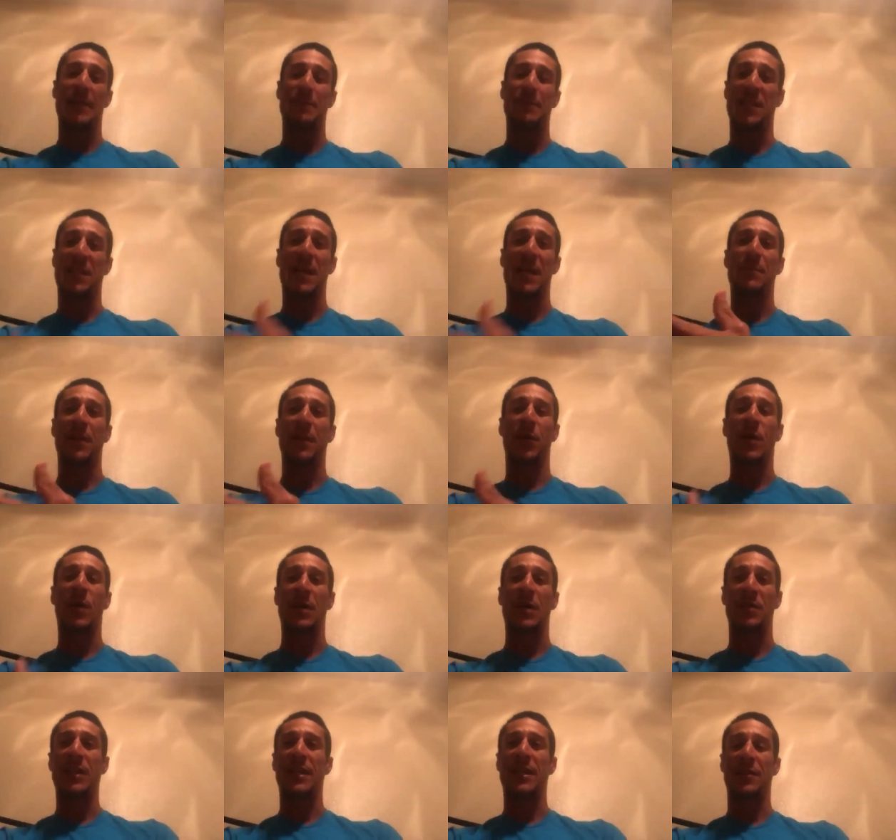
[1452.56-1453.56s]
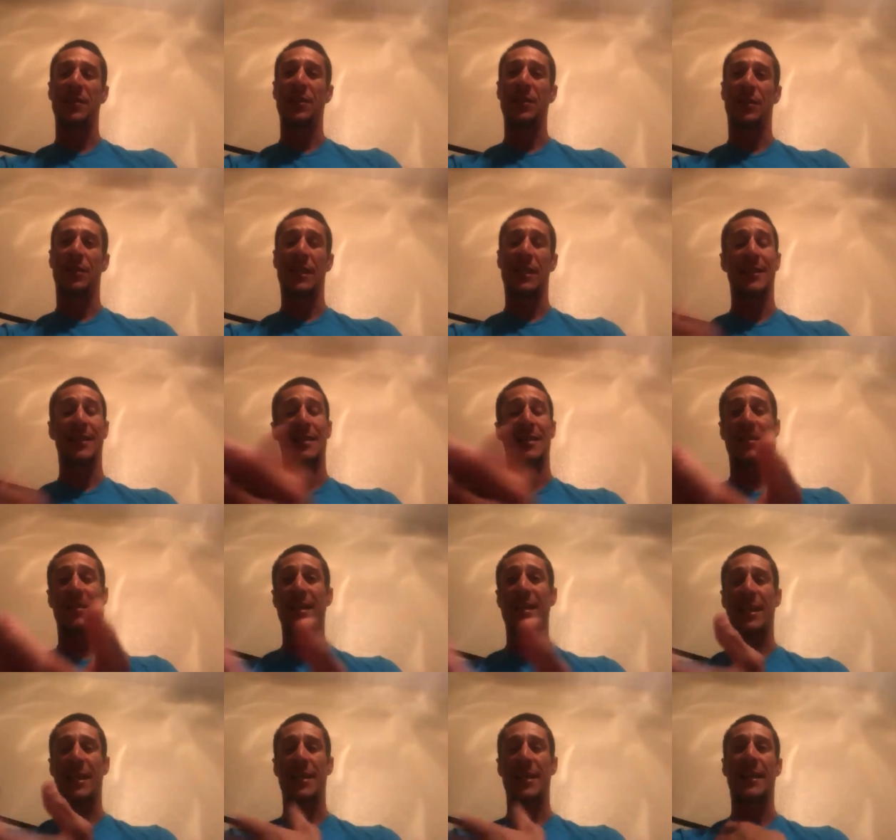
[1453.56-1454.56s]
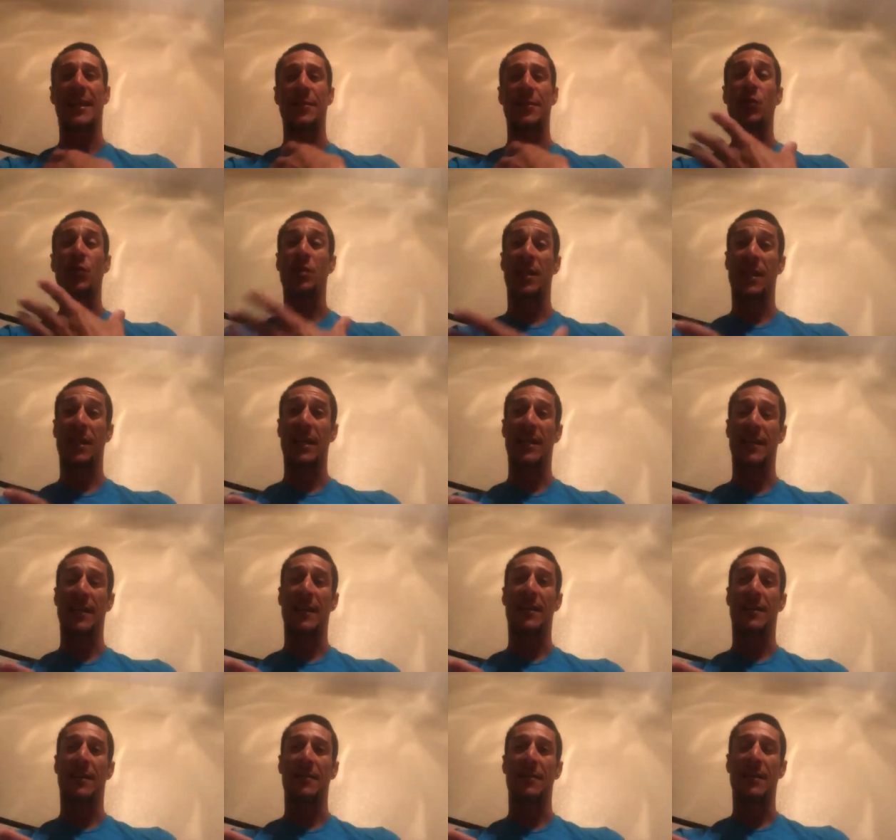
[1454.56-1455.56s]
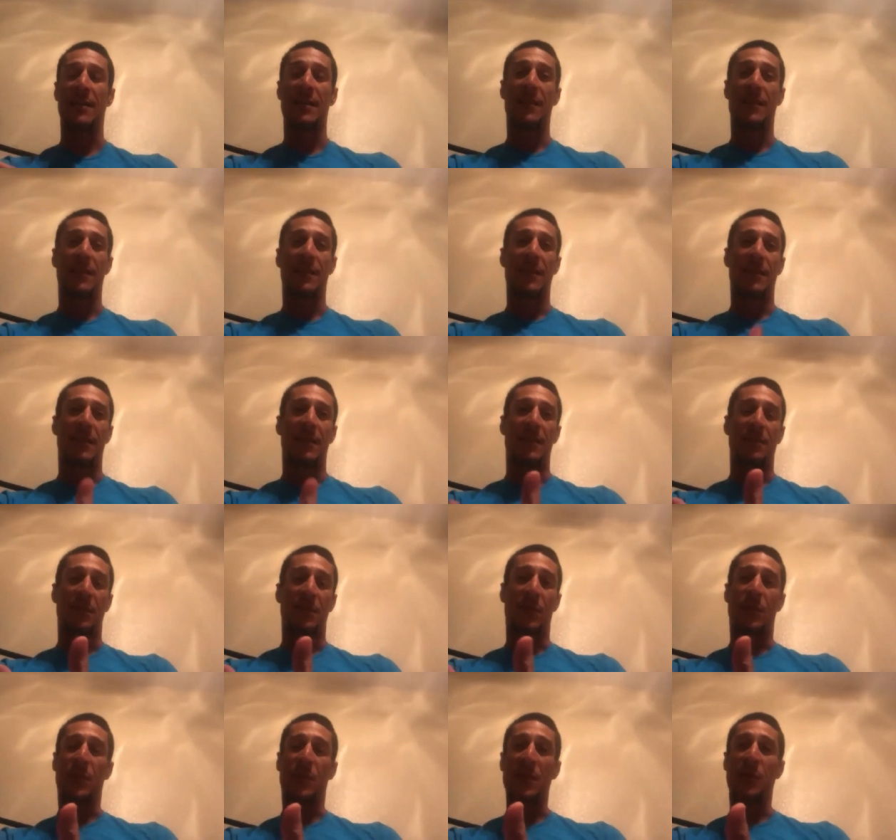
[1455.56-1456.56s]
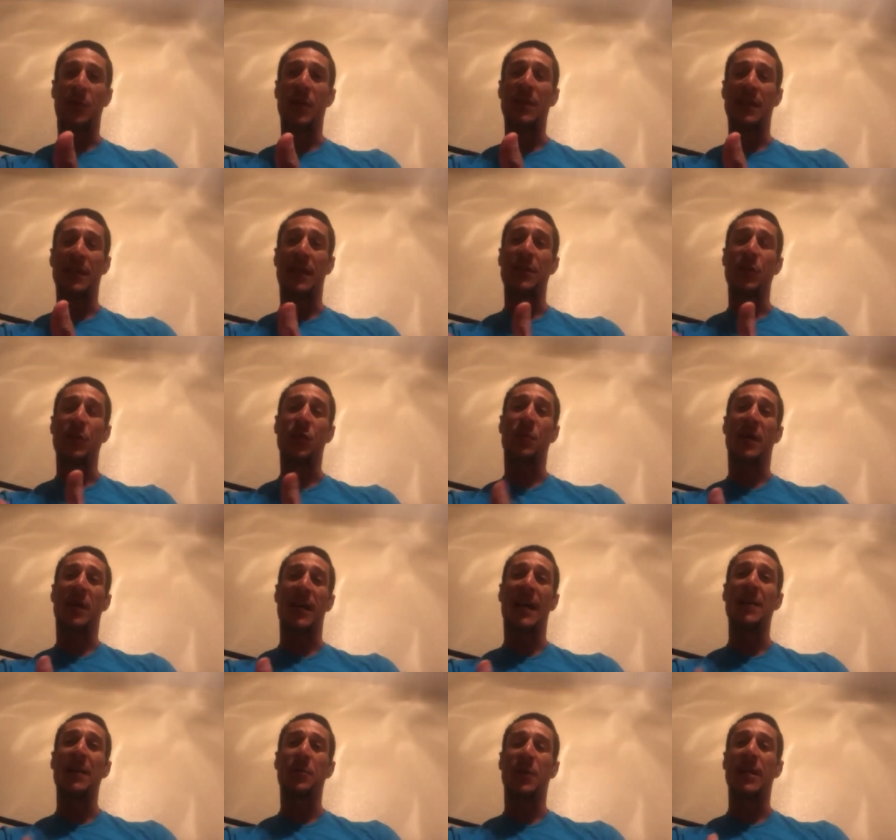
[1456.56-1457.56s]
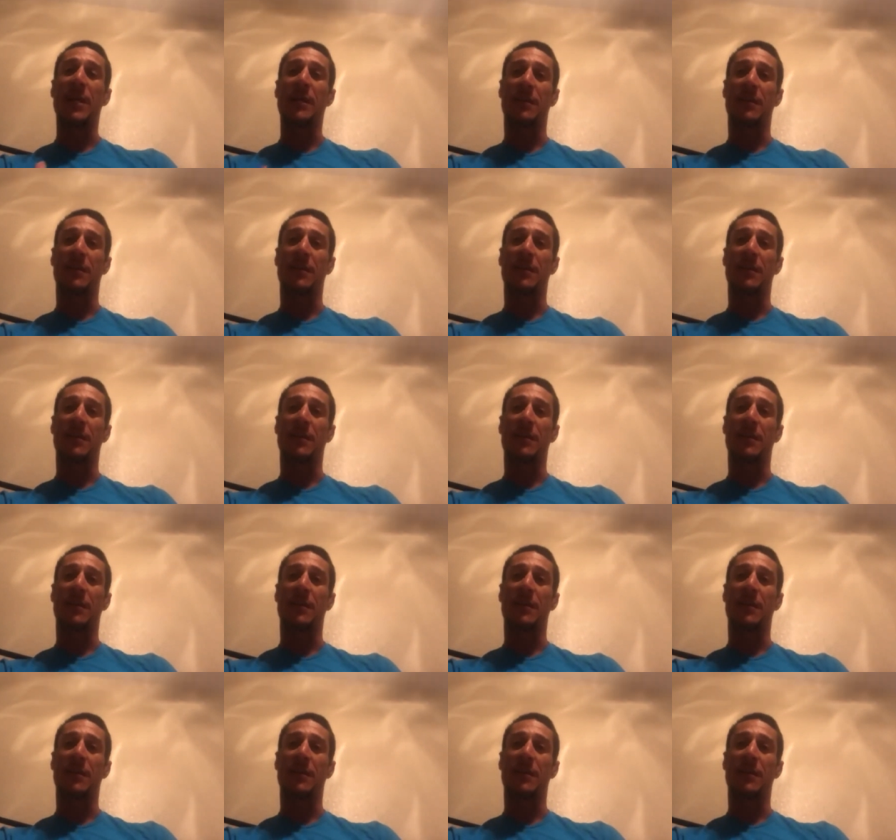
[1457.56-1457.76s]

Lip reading: time I go out there. You know, like I say, I use a lot of on my training. I use my high rate.